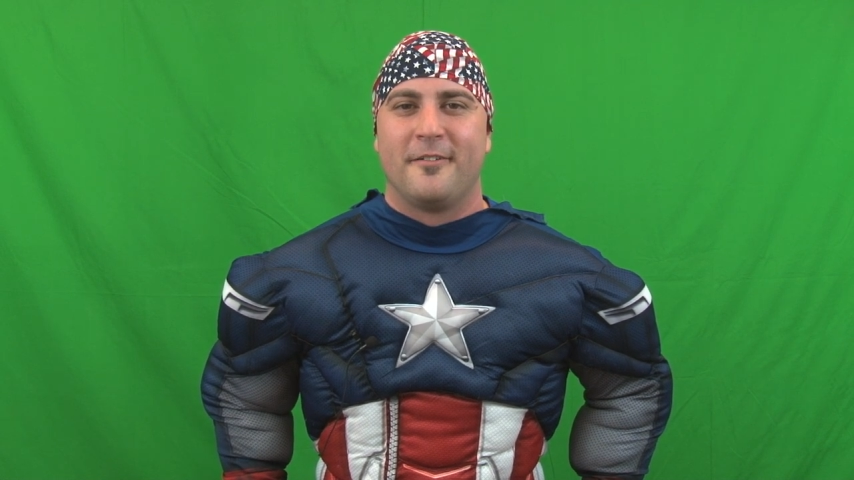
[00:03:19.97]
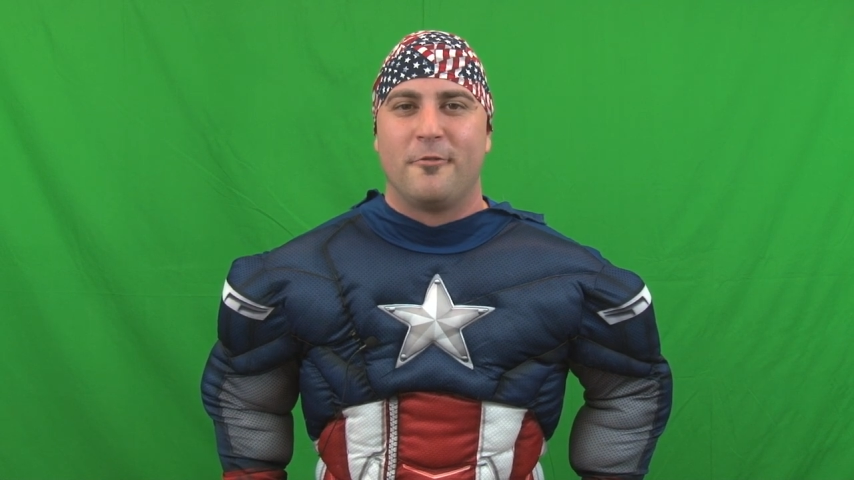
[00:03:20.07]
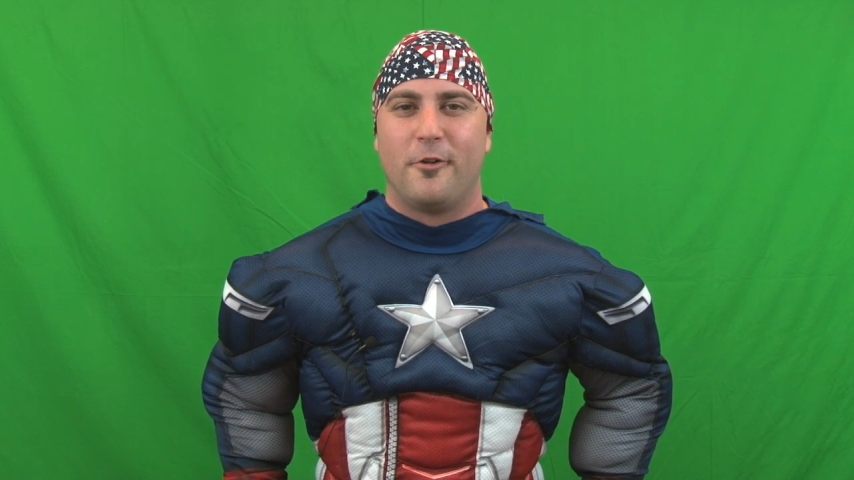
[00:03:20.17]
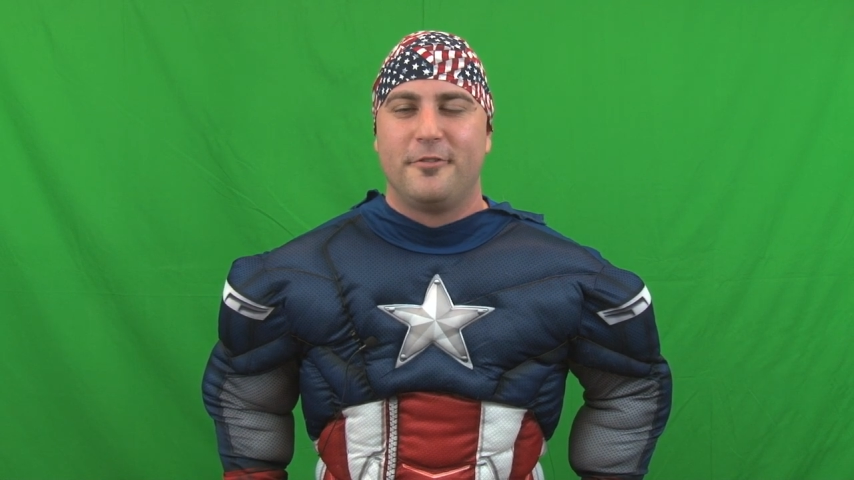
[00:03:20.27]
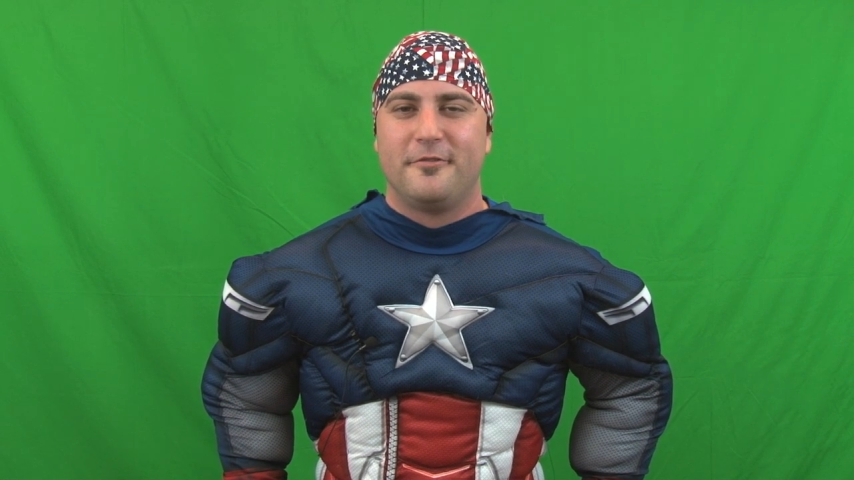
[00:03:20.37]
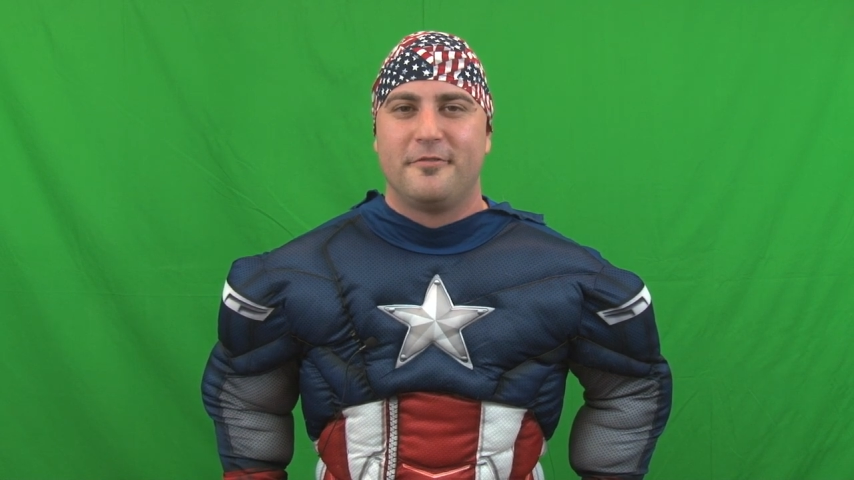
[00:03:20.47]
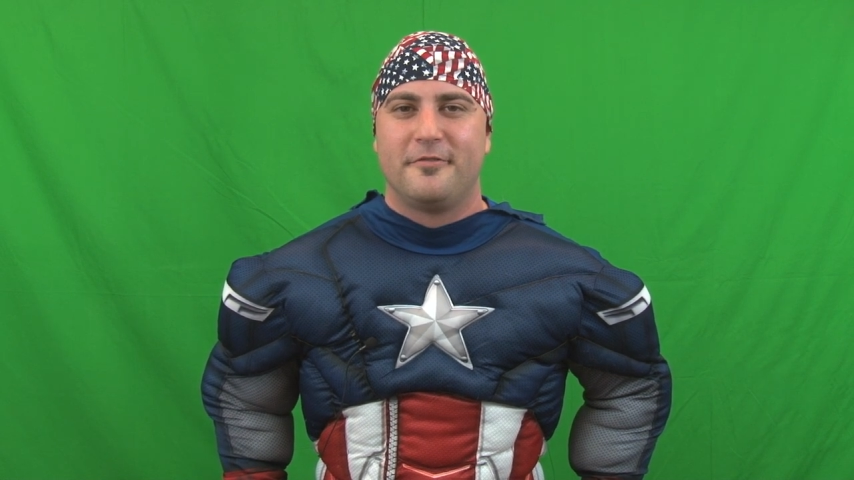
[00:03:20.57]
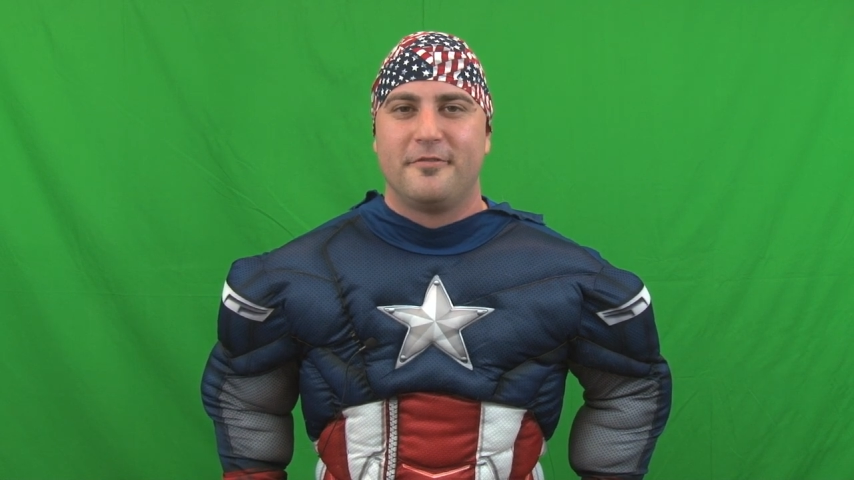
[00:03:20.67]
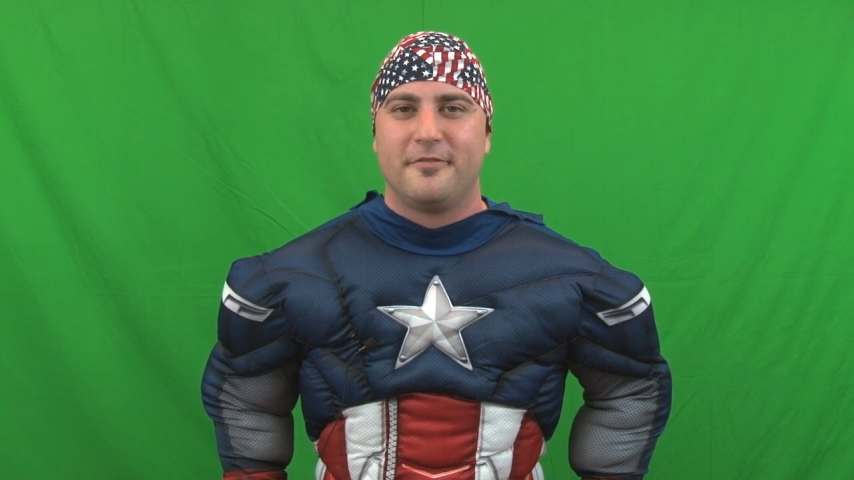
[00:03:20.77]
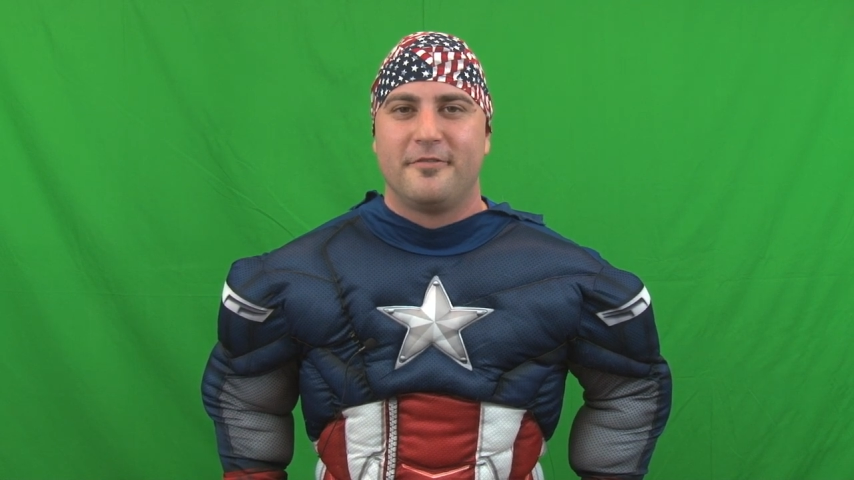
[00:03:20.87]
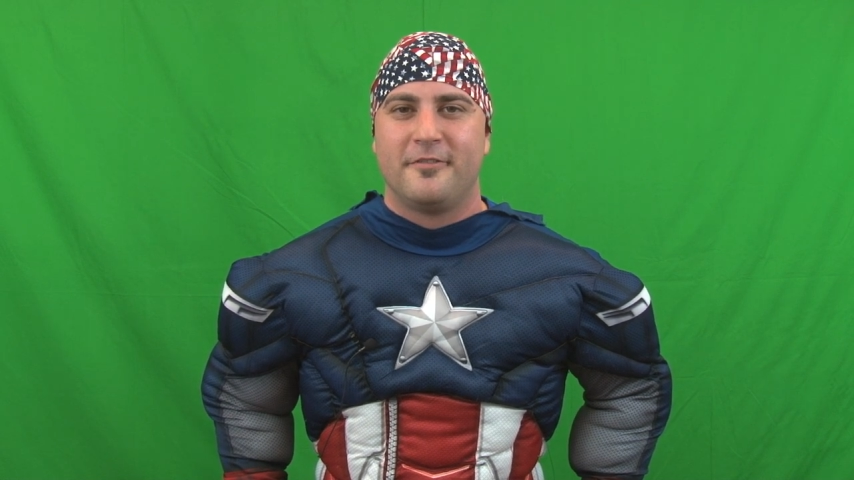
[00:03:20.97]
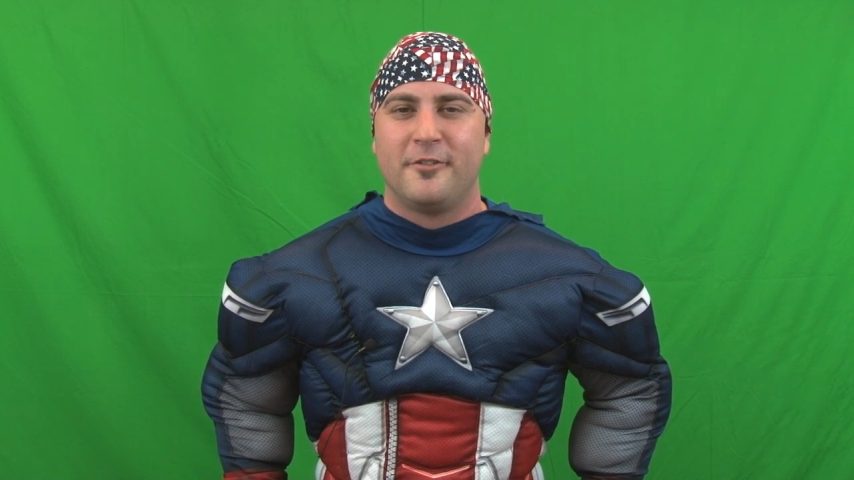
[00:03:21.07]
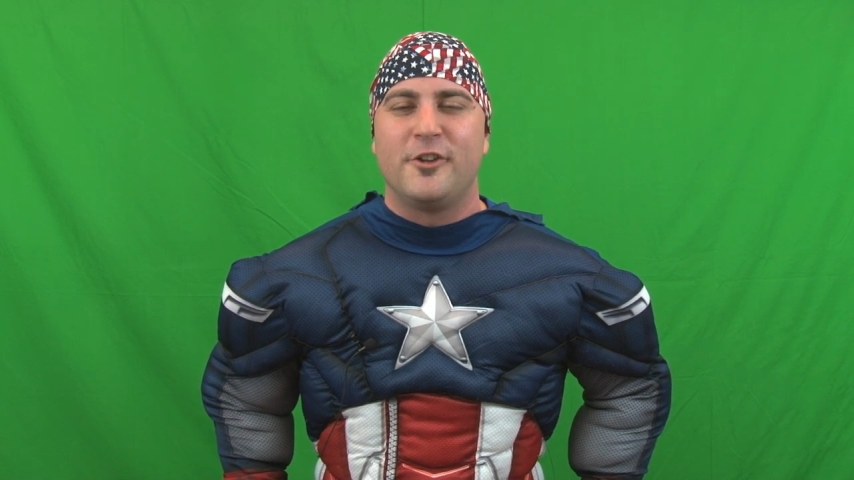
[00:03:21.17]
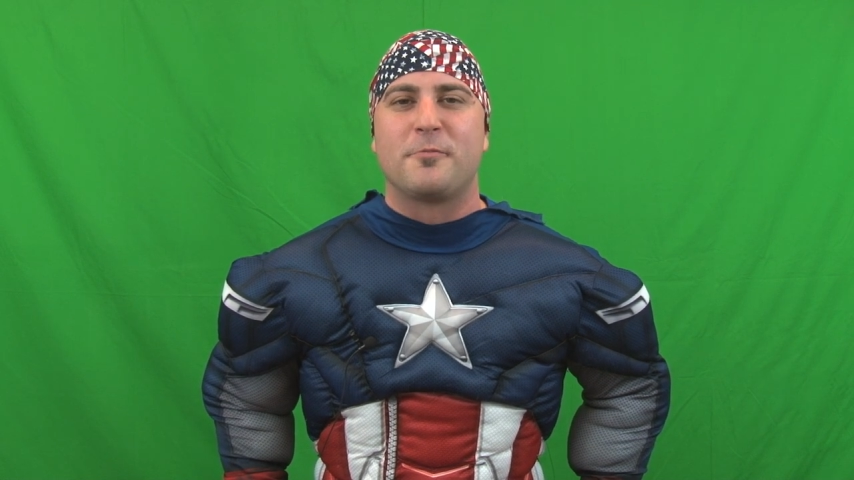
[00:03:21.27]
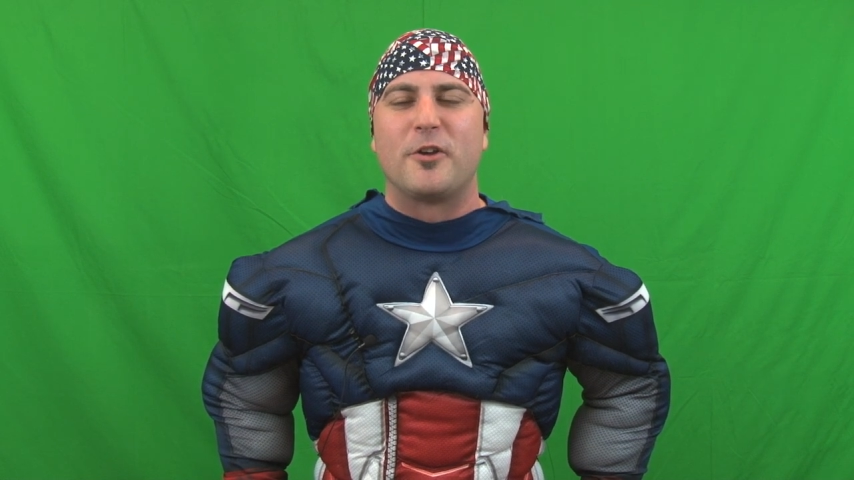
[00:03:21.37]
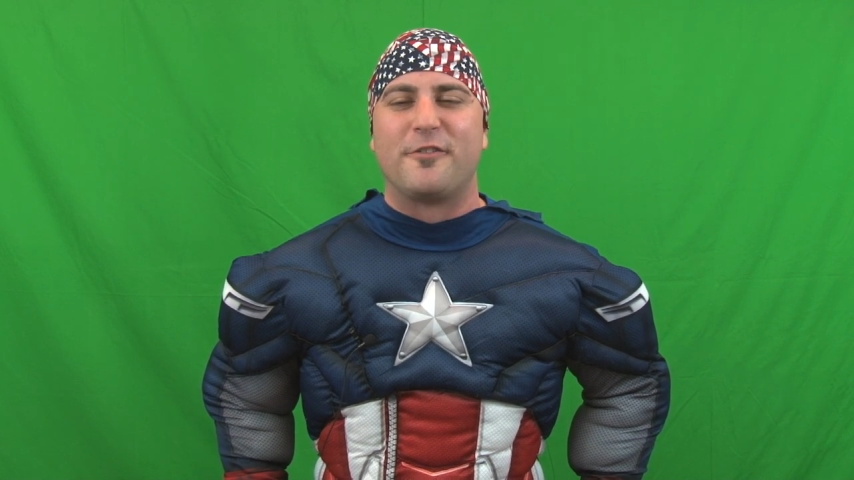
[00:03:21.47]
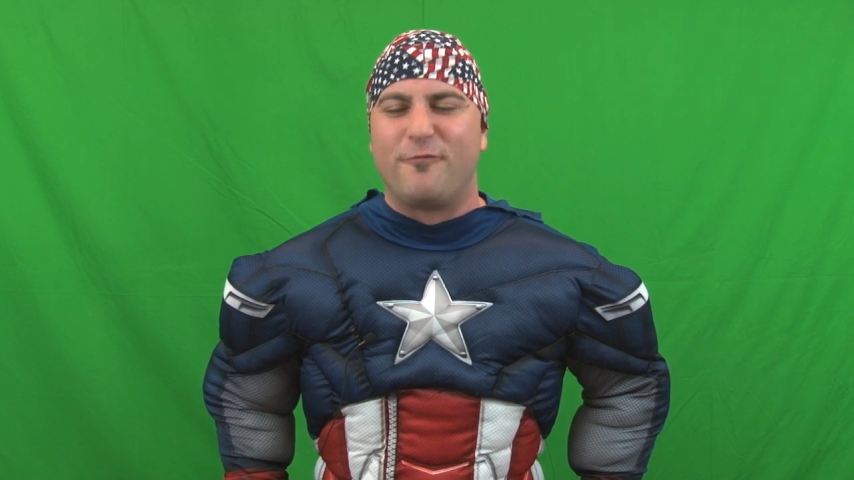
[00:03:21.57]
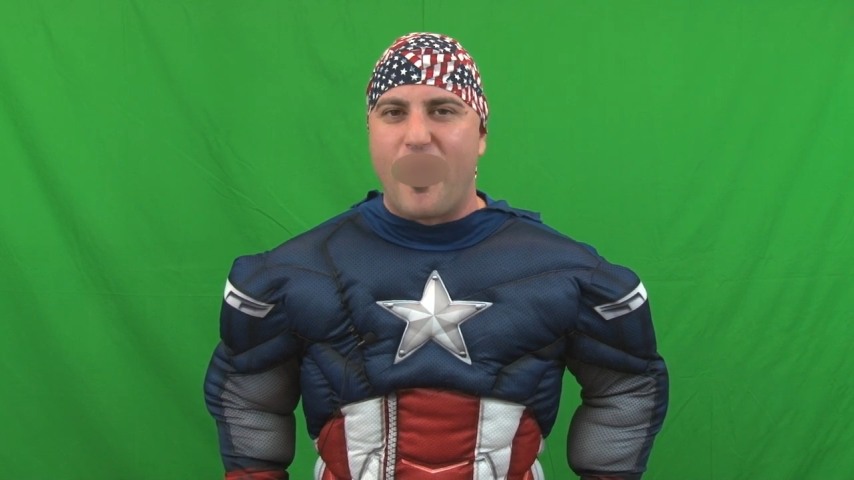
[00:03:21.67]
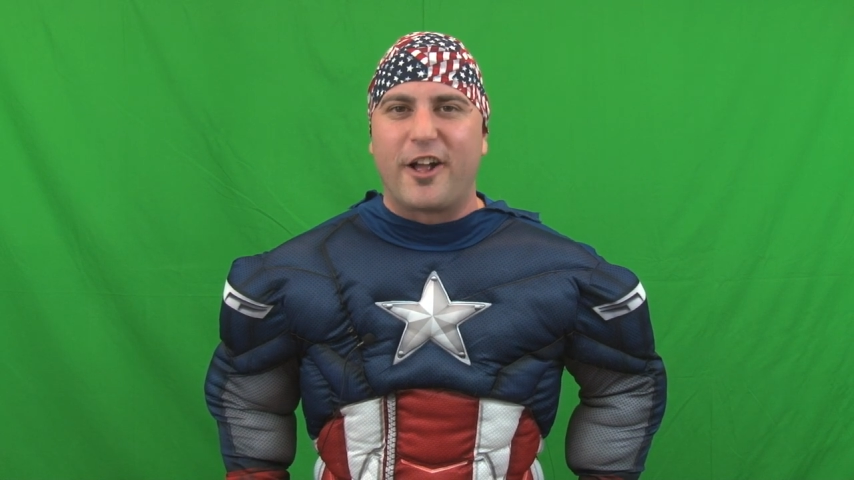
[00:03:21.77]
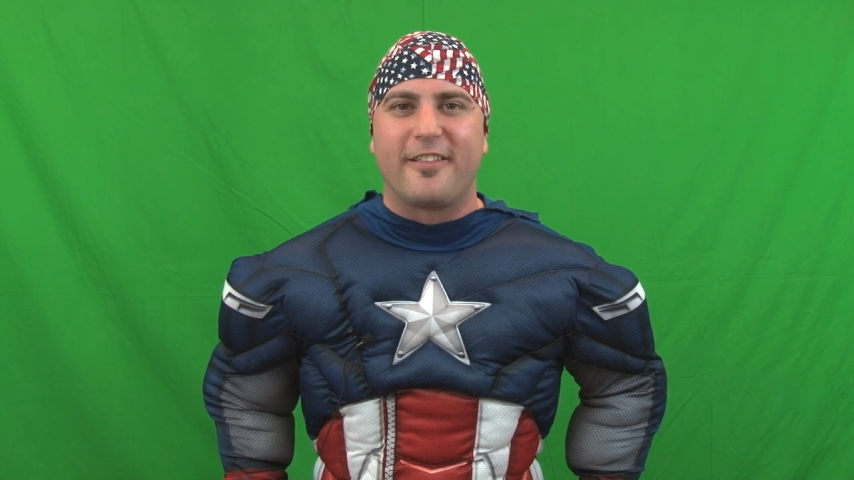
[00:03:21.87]
Rome? You're supposed
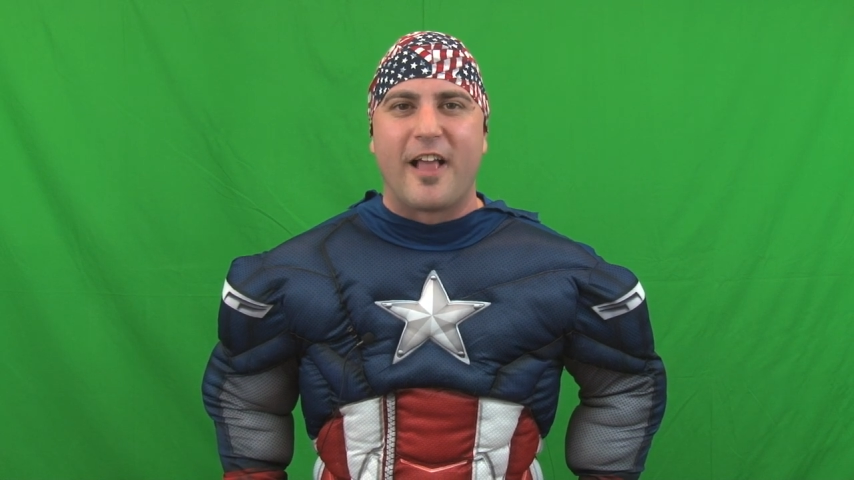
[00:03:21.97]
to